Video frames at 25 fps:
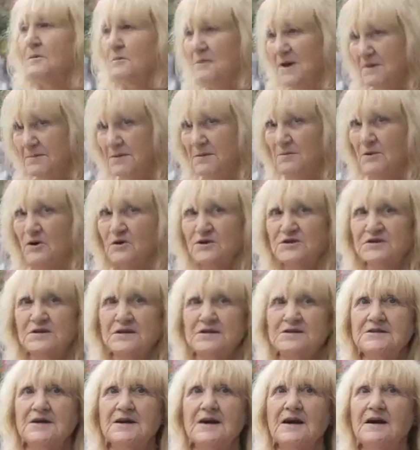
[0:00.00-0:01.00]
Maybe more
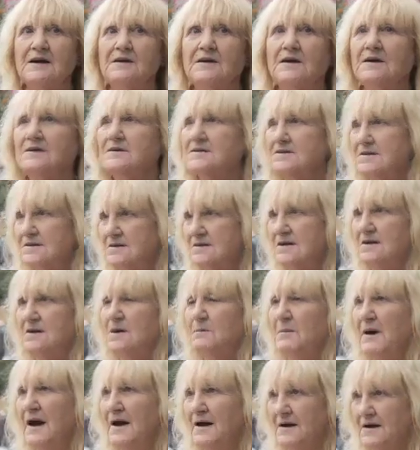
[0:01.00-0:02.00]
seating areas in the
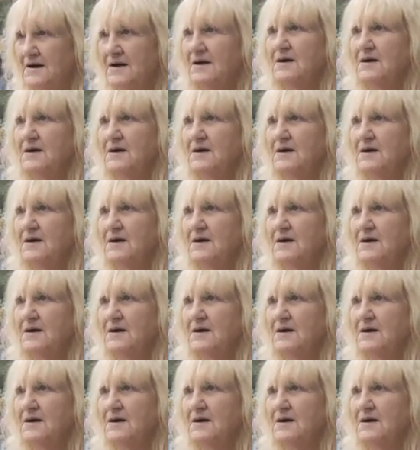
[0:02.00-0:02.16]
bank,